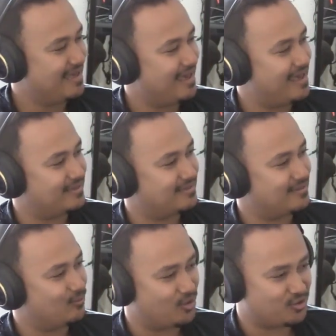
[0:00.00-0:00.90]
And
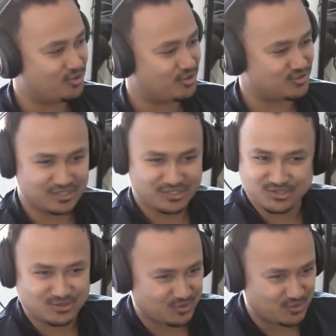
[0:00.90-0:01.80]
whether you're six
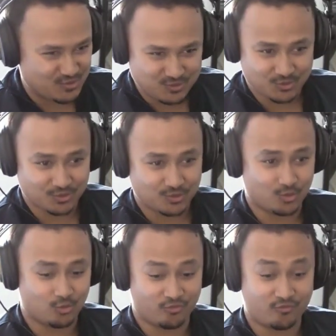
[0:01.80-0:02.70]
years old or
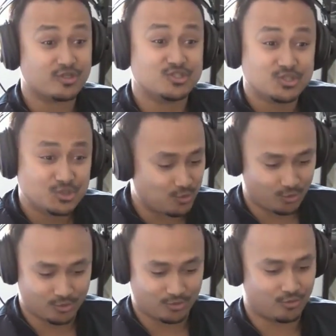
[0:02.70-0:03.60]
or, or 42
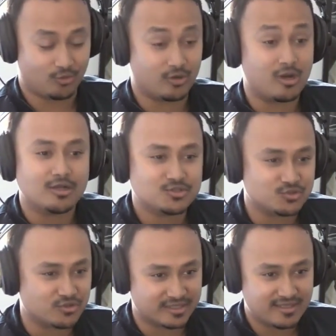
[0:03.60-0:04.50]
or, or or
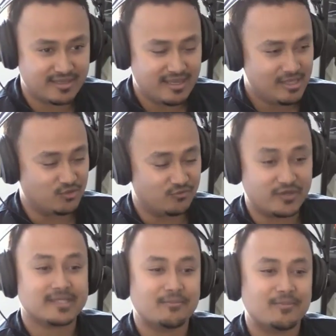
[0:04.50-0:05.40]
100, you've
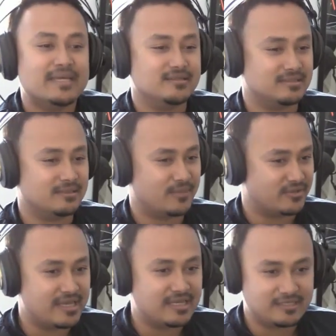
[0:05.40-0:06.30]
got an opinion
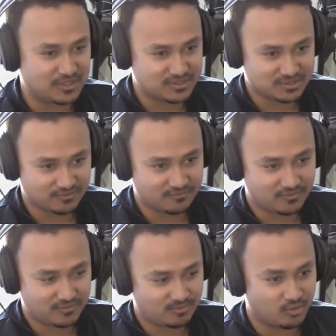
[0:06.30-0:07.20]
about any piece of
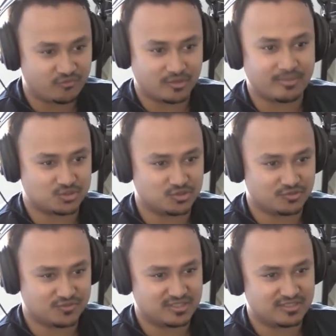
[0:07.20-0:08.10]
moving picture
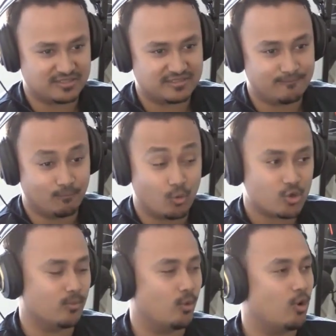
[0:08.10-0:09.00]
you've seen. Yeah.
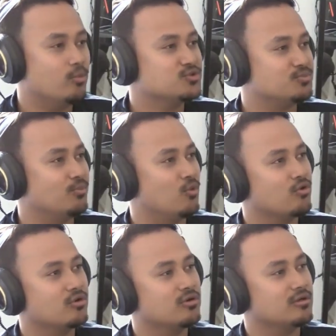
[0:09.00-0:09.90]
More almost
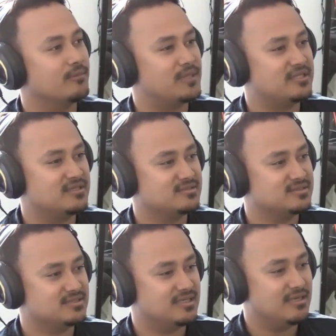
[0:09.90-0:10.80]
more
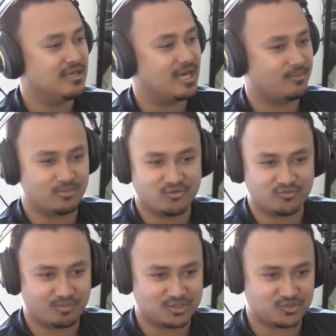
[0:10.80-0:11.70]
opinions about
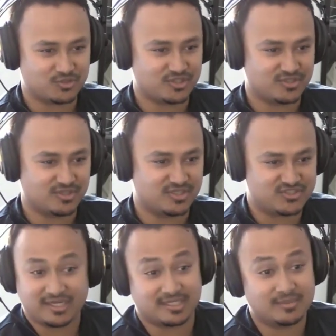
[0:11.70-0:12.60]
moving picture than a
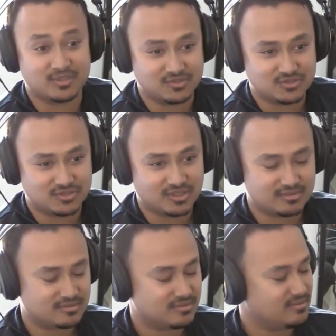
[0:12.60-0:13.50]
static image. Mm-hmm.